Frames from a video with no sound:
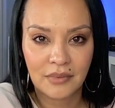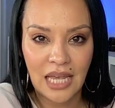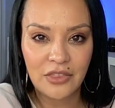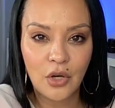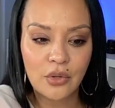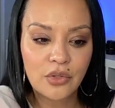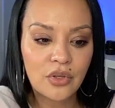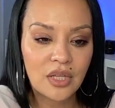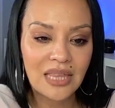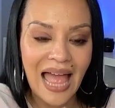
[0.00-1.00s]
And those are
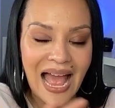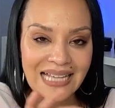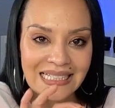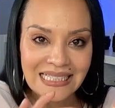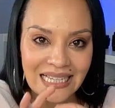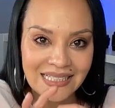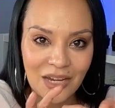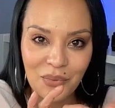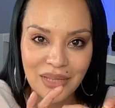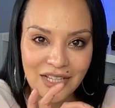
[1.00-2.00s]
the last things
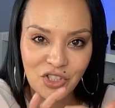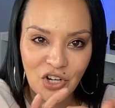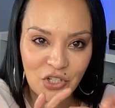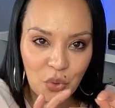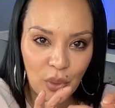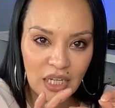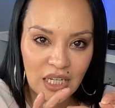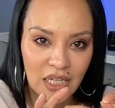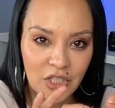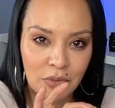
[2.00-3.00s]
that they start
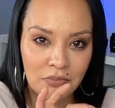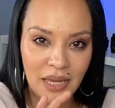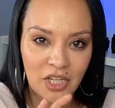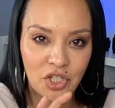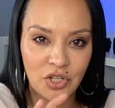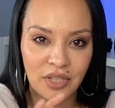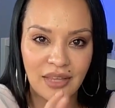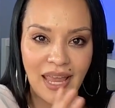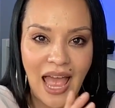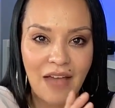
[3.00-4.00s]
tweaking to make sure that
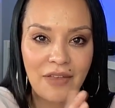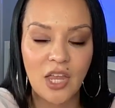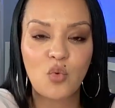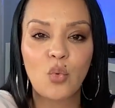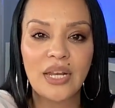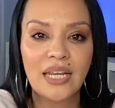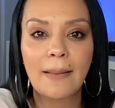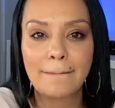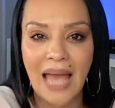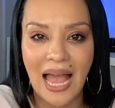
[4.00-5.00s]
they have a
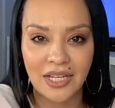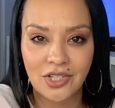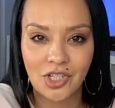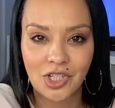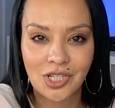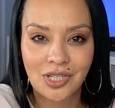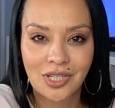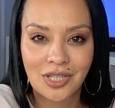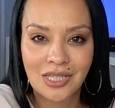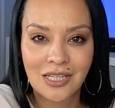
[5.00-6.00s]
winning package.
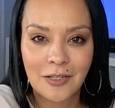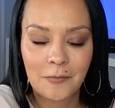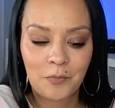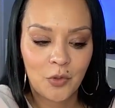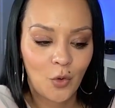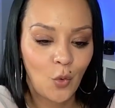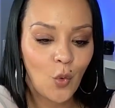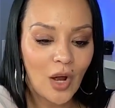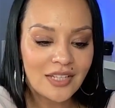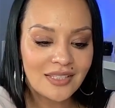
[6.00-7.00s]

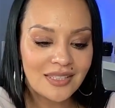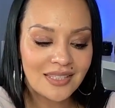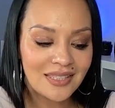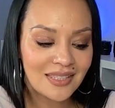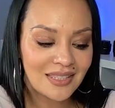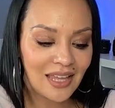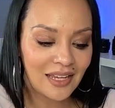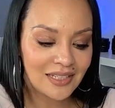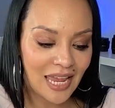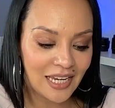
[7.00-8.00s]
Once
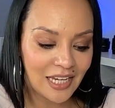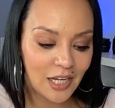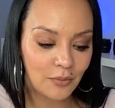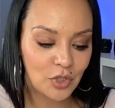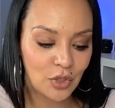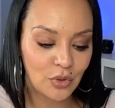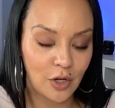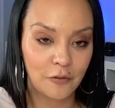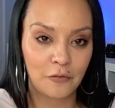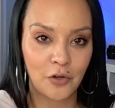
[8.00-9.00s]
they take them to
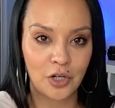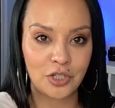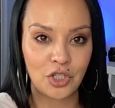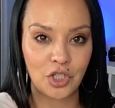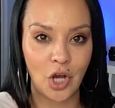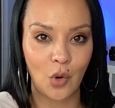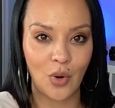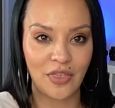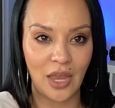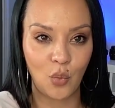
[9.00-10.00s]
their first show
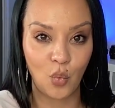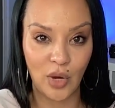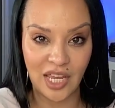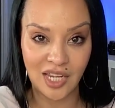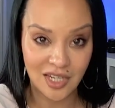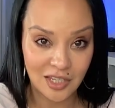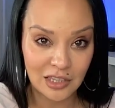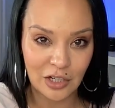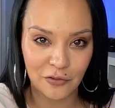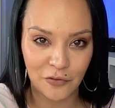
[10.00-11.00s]
where they win
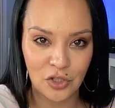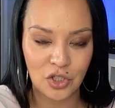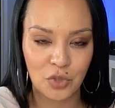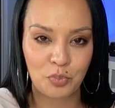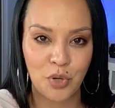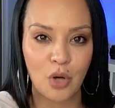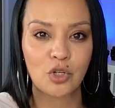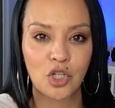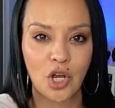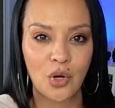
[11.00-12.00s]
their first pro
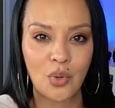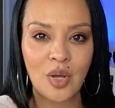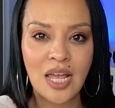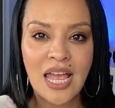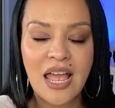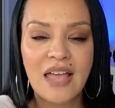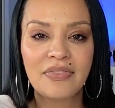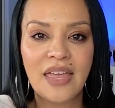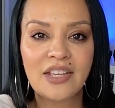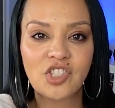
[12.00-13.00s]
show
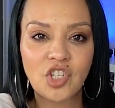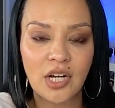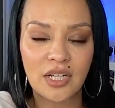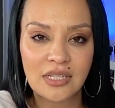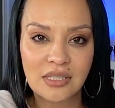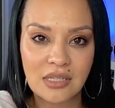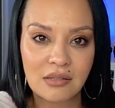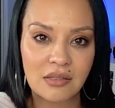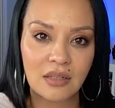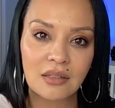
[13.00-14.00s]
and they start
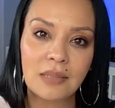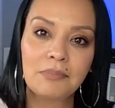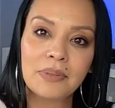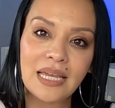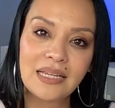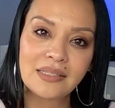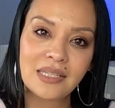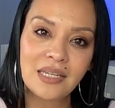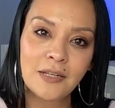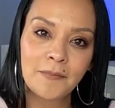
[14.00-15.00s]
consistently
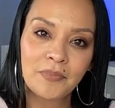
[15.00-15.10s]
placing